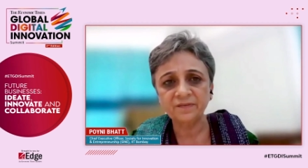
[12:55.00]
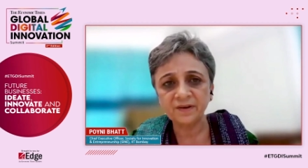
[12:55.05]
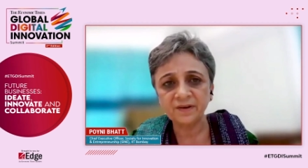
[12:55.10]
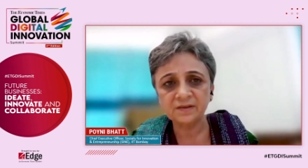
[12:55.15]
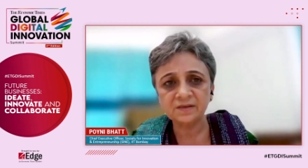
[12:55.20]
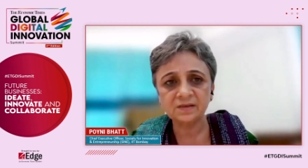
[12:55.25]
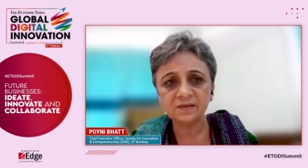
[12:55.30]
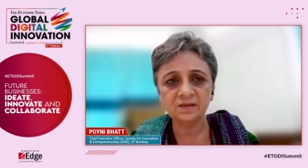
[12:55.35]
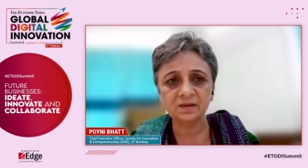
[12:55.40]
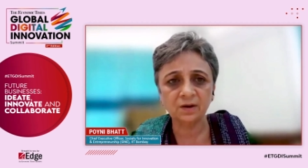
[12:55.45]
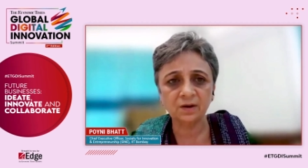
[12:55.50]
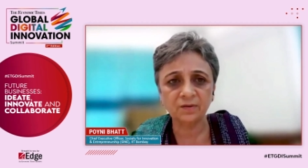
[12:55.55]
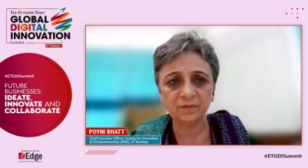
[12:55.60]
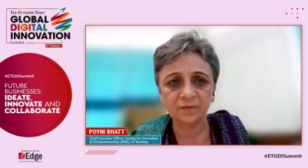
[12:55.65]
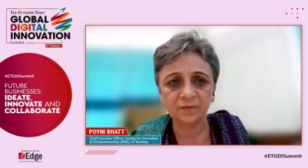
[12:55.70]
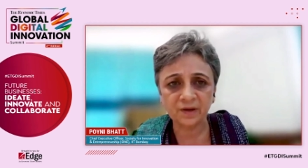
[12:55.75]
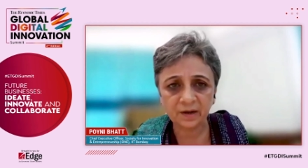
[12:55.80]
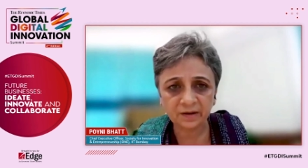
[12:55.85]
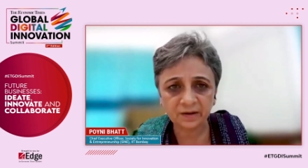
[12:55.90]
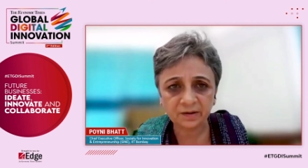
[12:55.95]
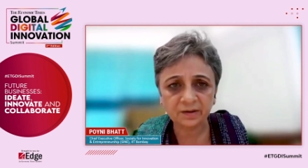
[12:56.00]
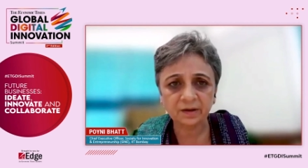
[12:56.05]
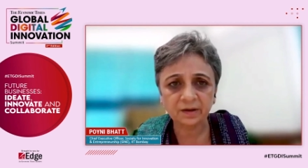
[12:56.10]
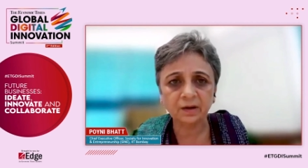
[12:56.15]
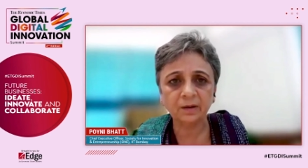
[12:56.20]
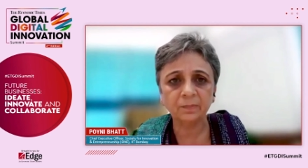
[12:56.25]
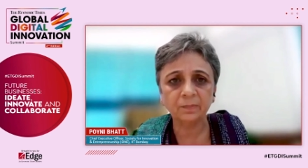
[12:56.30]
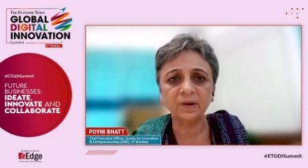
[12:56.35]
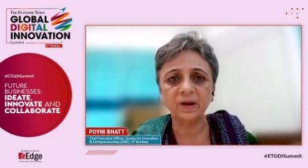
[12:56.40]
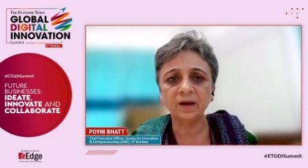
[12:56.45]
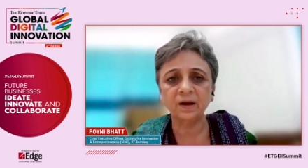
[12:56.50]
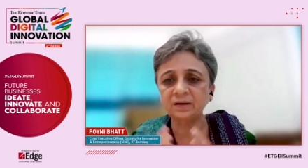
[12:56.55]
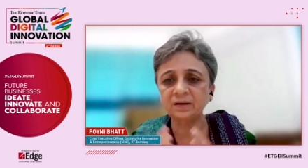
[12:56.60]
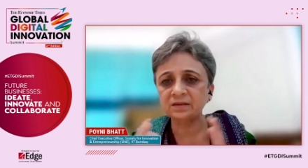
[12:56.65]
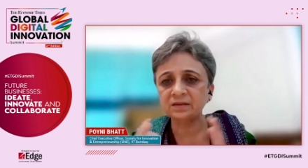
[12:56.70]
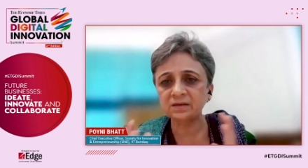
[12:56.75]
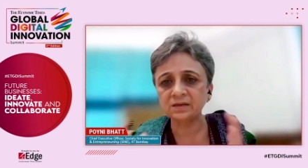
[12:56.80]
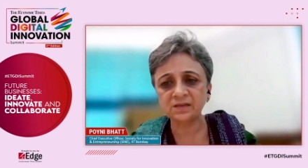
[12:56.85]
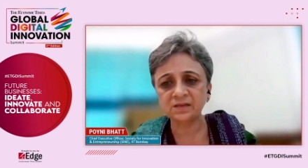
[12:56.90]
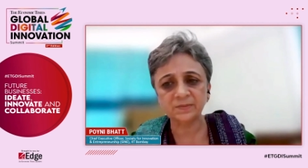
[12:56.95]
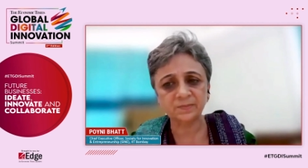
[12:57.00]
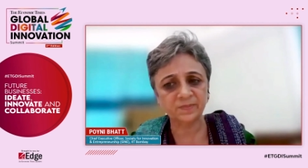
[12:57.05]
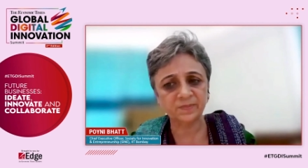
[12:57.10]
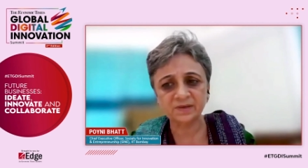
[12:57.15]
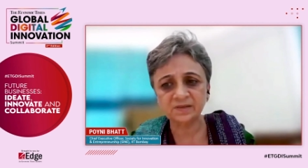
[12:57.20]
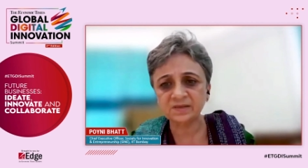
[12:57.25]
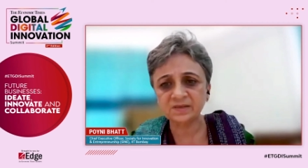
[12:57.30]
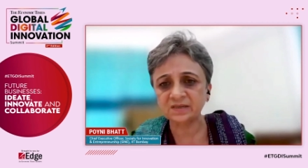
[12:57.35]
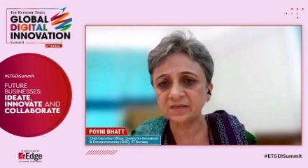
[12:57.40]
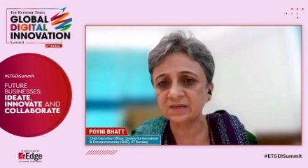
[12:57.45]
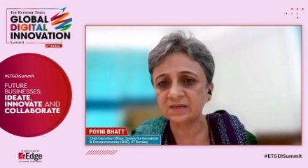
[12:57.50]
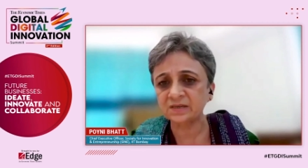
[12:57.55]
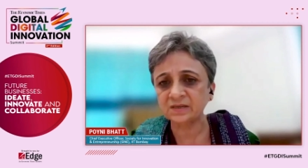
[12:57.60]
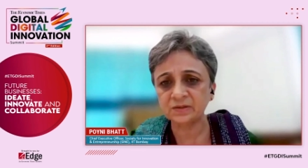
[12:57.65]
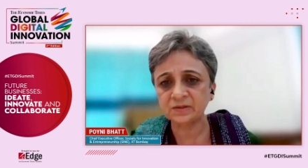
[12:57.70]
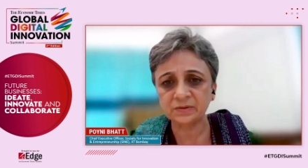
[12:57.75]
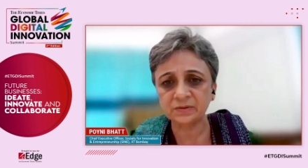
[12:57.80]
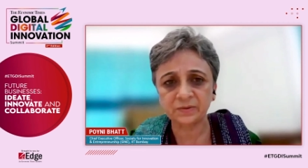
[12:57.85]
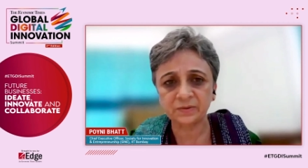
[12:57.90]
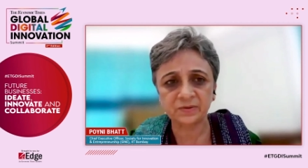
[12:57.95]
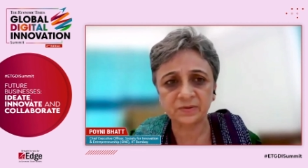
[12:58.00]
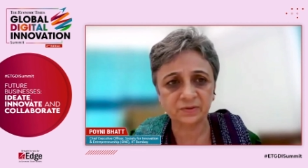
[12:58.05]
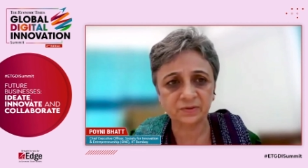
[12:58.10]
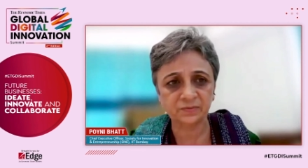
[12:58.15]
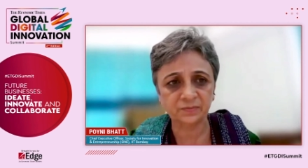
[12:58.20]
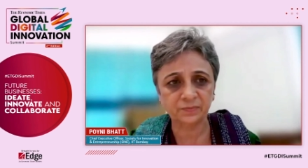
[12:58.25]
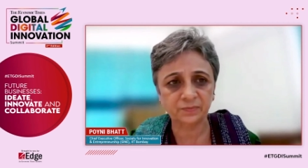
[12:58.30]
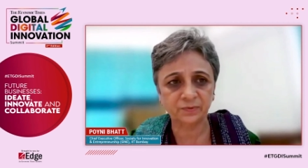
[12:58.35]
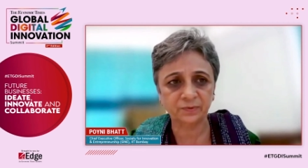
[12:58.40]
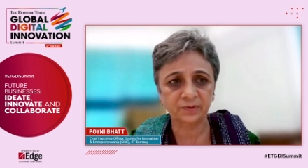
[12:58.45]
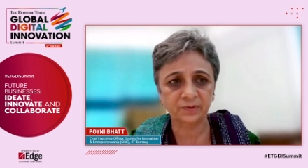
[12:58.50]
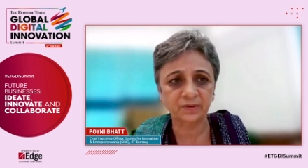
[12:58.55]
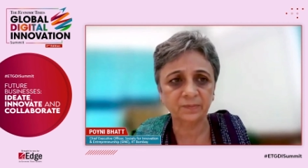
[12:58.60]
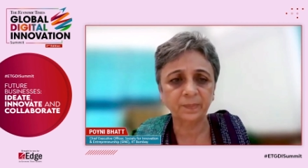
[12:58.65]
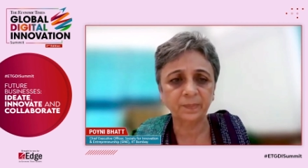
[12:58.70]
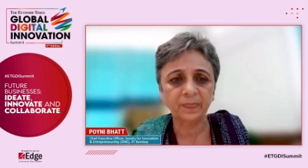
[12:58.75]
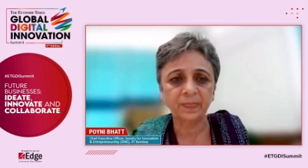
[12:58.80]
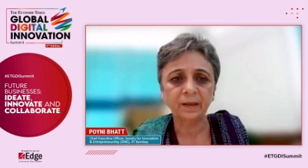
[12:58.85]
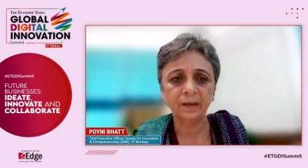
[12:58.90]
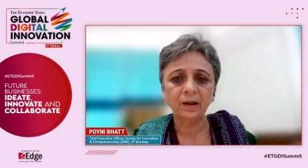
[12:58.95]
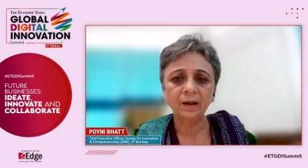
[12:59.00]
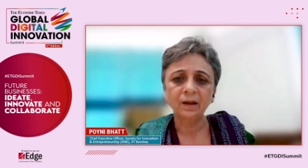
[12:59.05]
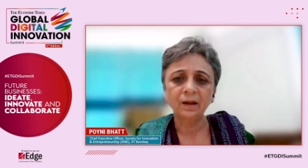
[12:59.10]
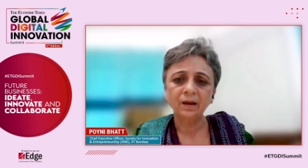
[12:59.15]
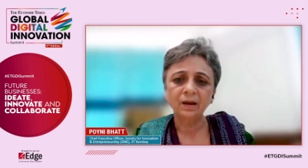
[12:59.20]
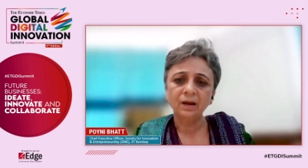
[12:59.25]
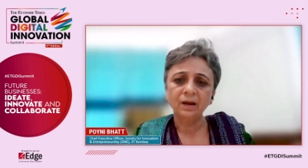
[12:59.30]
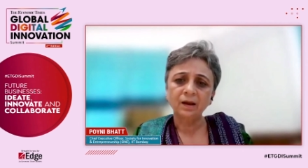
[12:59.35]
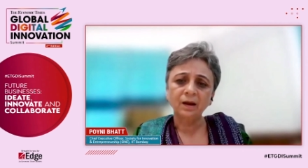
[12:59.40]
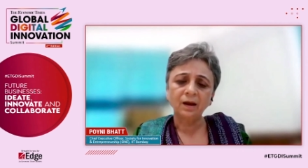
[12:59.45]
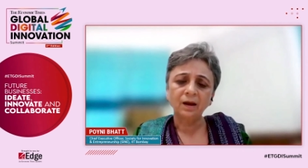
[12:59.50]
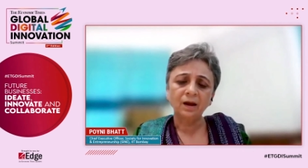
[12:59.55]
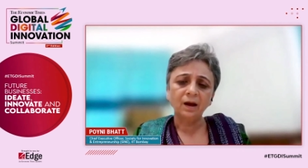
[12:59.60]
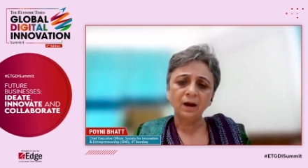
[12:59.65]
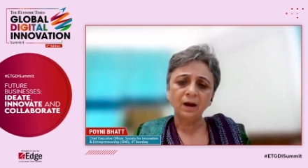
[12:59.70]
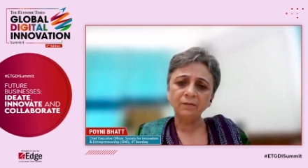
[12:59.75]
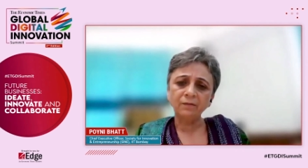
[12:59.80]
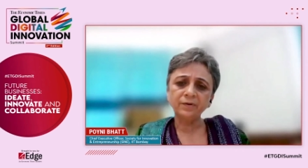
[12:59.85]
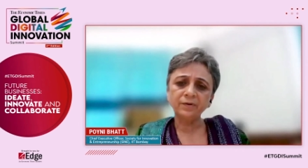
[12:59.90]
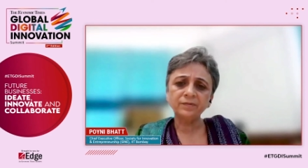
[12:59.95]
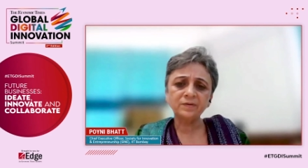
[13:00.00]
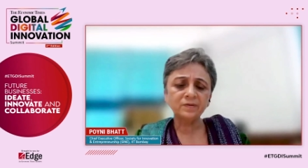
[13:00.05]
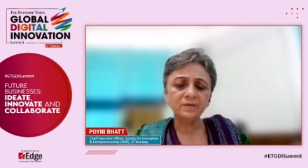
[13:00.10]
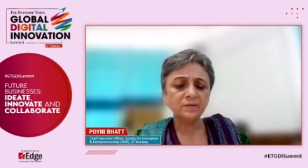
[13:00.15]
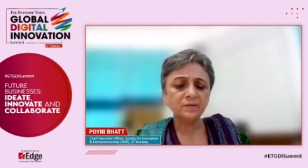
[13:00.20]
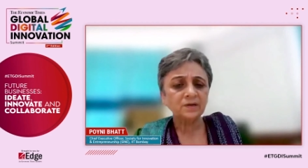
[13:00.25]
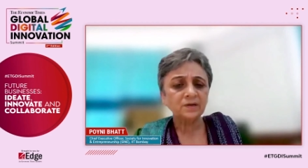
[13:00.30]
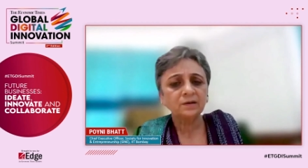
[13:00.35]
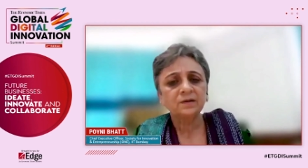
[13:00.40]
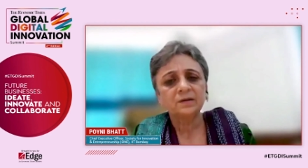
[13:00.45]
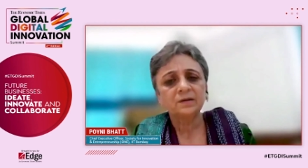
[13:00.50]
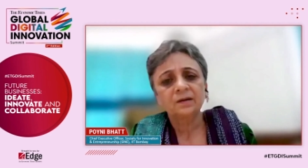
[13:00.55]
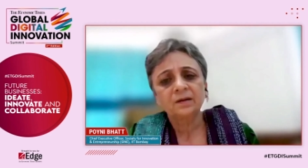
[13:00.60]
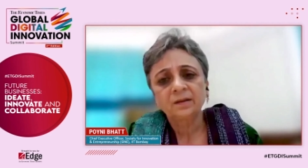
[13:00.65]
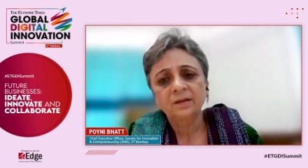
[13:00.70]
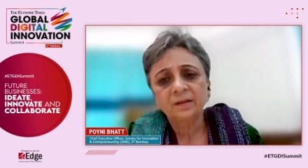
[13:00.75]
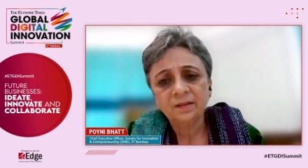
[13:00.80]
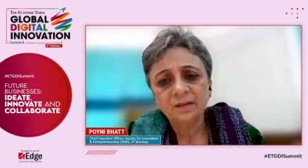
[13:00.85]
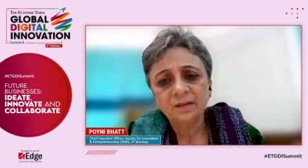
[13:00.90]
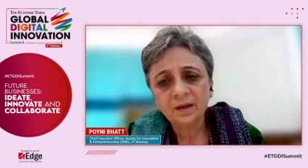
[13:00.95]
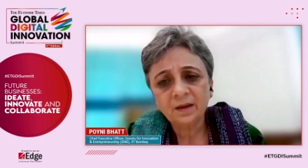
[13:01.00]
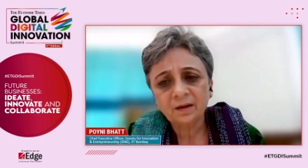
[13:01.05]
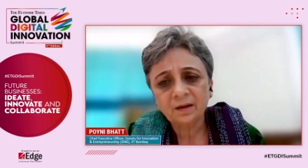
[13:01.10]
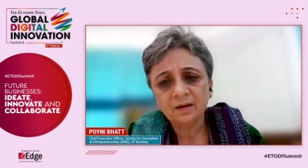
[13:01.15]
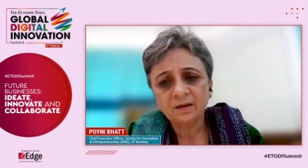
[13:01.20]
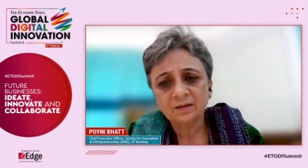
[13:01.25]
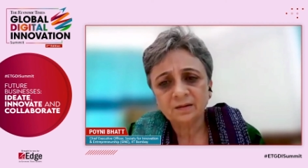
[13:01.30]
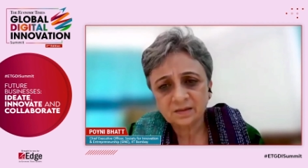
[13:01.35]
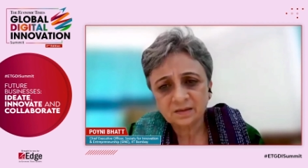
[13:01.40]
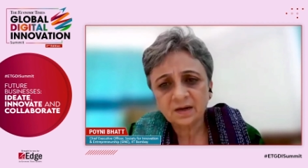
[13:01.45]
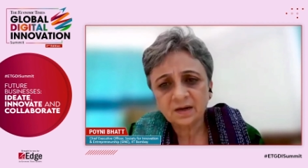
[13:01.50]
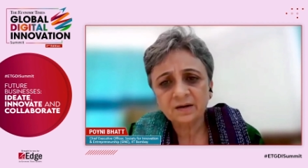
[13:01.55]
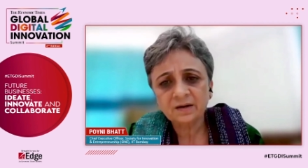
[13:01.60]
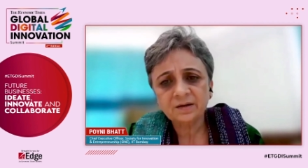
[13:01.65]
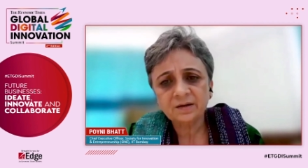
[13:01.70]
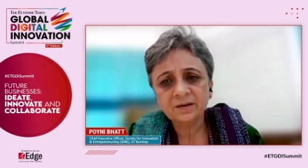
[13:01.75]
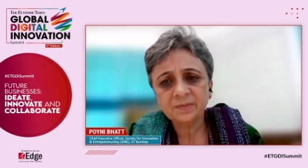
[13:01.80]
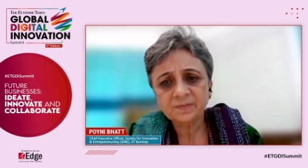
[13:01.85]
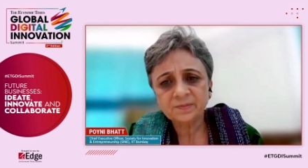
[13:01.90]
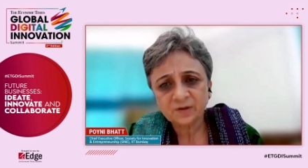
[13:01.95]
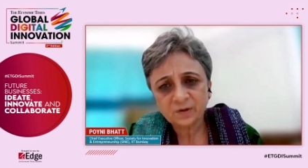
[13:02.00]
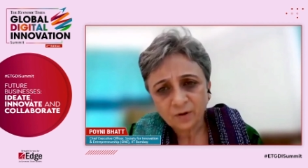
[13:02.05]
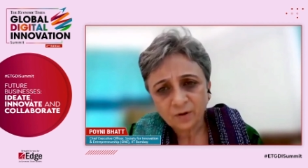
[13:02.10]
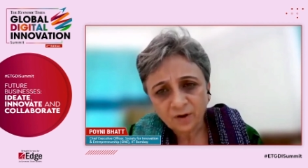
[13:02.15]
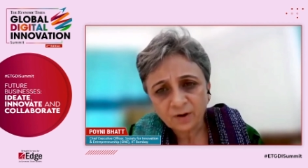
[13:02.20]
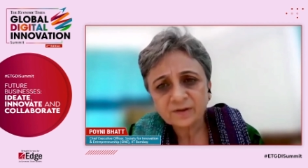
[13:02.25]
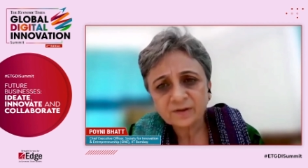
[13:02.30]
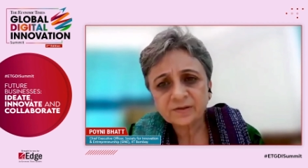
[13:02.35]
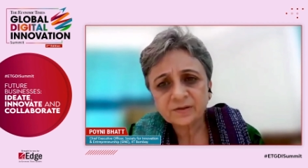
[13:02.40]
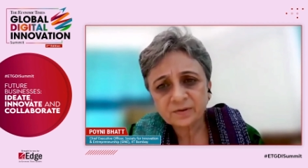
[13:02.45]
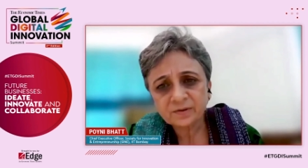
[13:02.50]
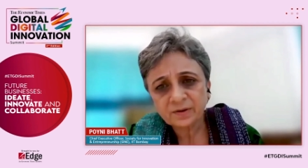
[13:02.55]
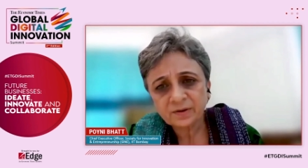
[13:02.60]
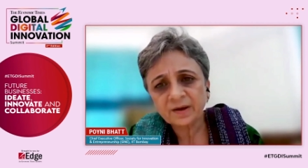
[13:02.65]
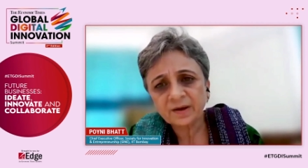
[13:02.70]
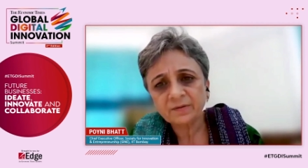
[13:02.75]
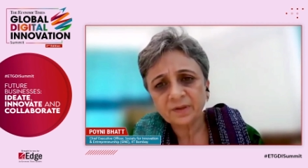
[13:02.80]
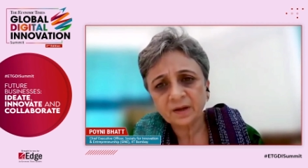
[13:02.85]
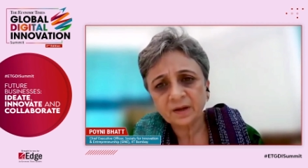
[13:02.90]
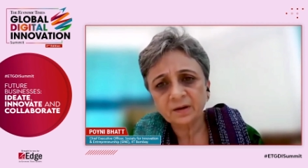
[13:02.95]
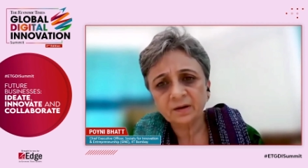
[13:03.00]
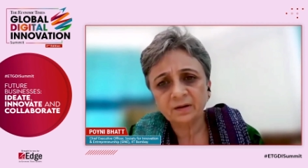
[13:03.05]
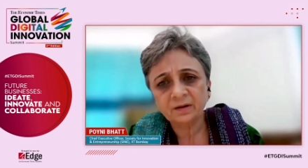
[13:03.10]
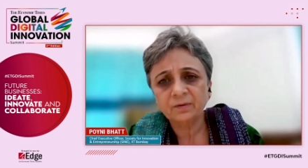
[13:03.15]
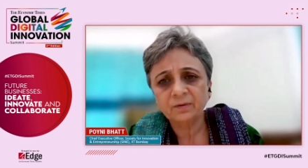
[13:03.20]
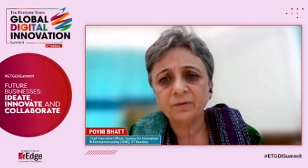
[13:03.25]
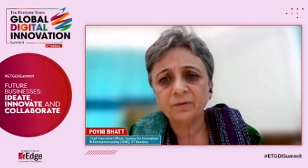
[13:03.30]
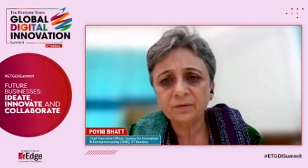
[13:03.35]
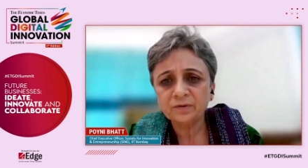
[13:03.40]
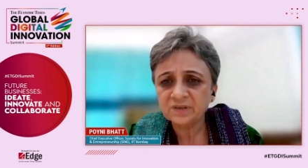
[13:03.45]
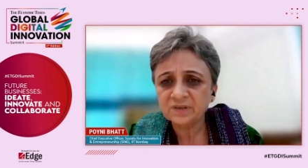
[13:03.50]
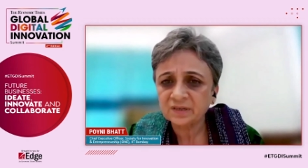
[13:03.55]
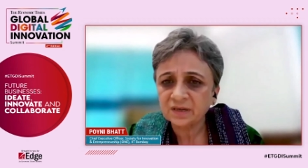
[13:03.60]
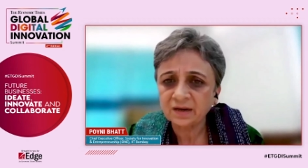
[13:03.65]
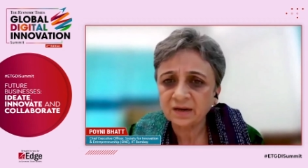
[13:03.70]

FinServ, electric appliances, space tech, so on and so forth. However, the startups also have their own